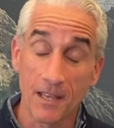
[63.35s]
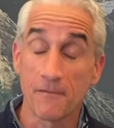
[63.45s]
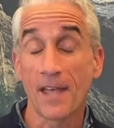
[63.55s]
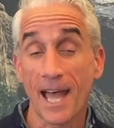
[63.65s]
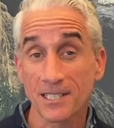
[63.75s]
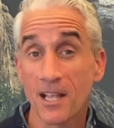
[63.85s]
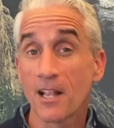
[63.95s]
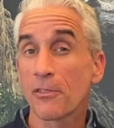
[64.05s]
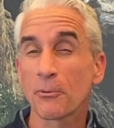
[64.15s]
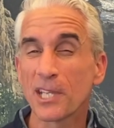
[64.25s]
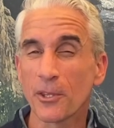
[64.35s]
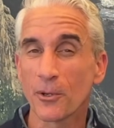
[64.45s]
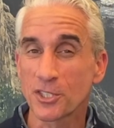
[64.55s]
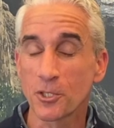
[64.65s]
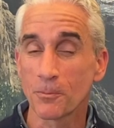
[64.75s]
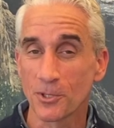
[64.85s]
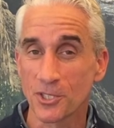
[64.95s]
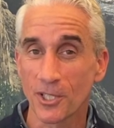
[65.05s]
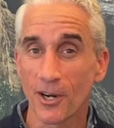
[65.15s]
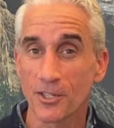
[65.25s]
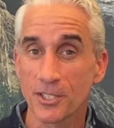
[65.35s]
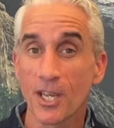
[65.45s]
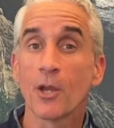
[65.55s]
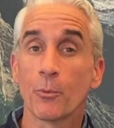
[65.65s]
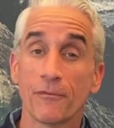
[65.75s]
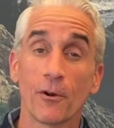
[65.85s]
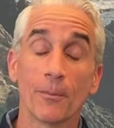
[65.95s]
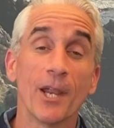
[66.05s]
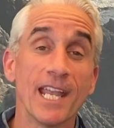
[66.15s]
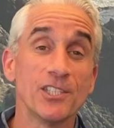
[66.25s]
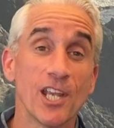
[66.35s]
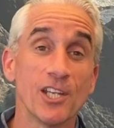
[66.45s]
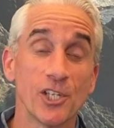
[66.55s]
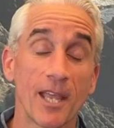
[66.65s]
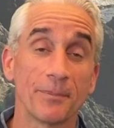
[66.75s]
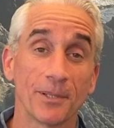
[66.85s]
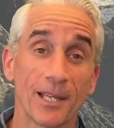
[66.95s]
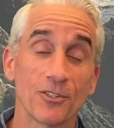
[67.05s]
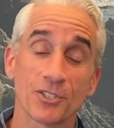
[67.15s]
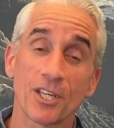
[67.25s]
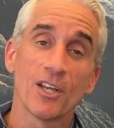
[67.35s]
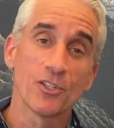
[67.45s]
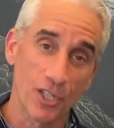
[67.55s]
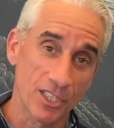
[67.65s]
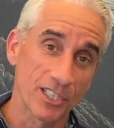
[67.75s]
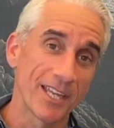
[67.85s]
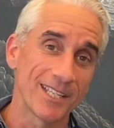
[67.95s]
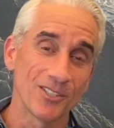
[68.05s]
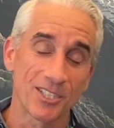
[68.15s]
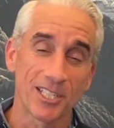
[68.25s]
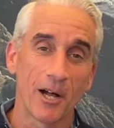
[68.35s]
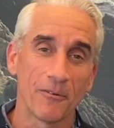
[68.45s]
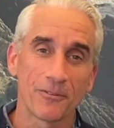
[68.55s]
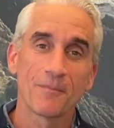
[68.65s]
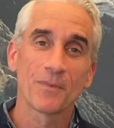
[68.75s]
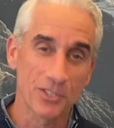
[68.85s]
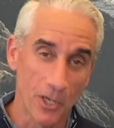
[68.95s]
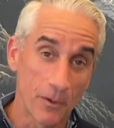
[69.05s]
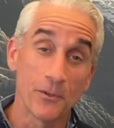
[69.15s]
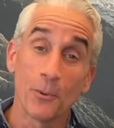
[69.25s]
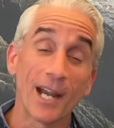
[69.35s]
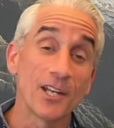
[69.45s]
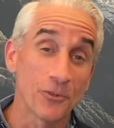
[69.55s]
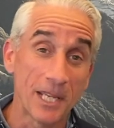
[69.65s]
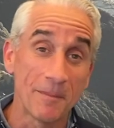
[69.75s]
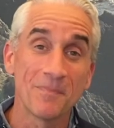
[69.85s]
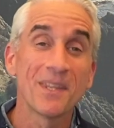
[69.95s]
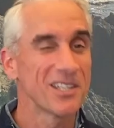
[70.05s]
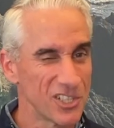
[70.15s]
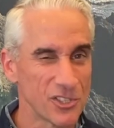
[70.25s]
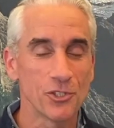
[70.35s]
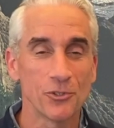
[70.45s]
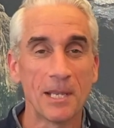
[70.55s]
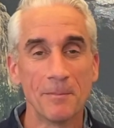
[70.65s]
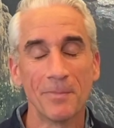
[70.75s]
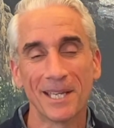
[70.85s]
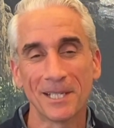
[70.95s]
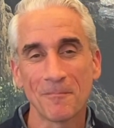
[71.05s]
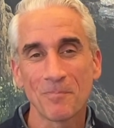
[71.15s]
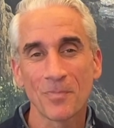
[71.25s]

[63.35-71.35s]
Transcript: In fact, three of those superstars were former AJGA players just like yourself. So if you want to dream, you should dream big.